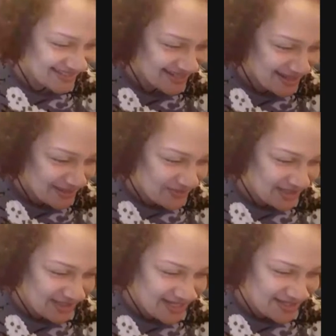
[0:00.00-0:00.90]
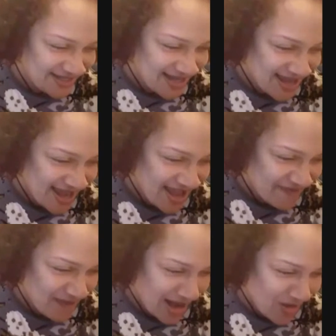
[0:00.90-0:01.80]
Melinda, have
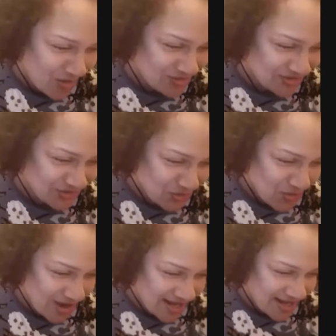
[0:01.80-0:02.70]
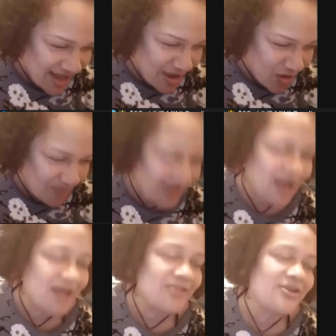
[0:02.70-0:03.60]
my own store and help
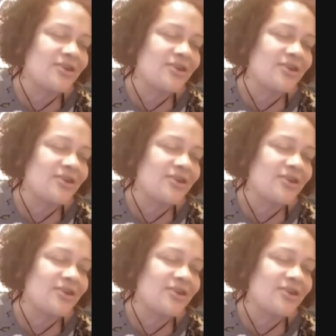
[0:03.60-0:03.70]
others.